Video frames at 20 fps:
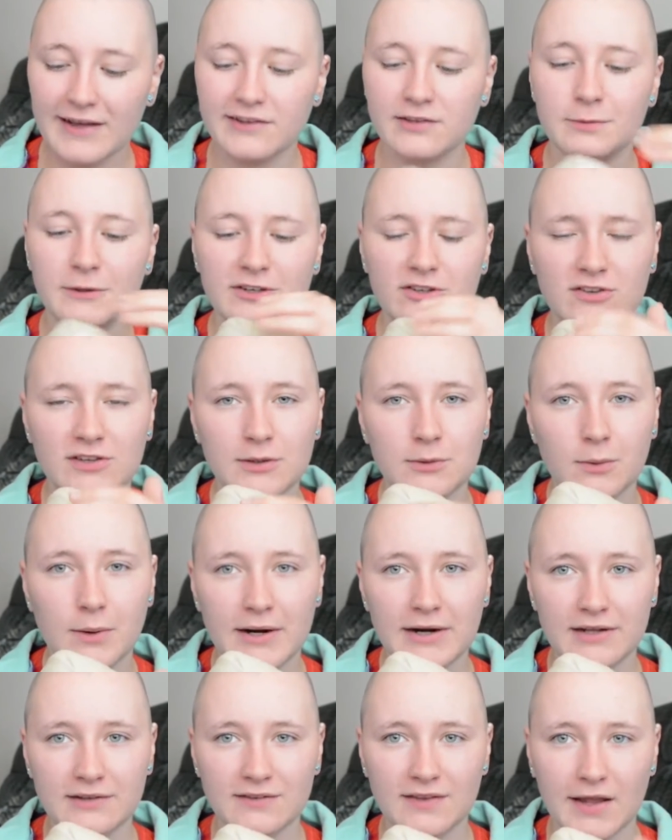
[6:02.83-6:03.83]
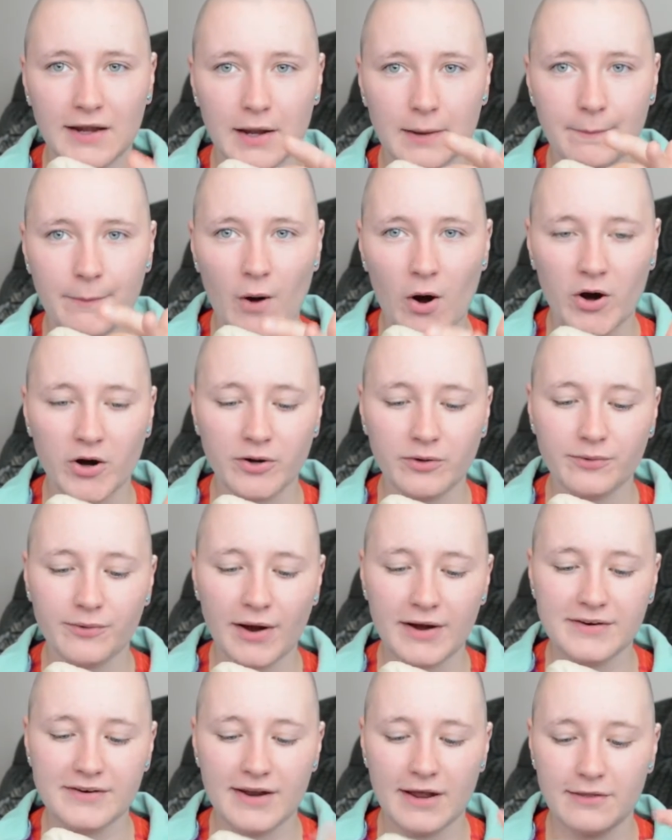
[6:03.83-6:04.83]
that, especially when it's like a part
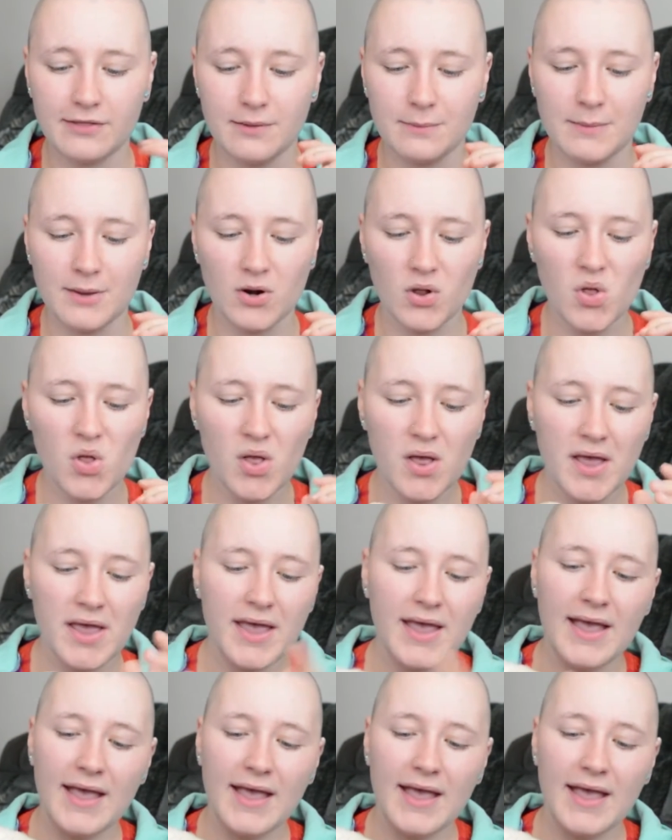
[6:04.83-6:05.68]
right down the middle.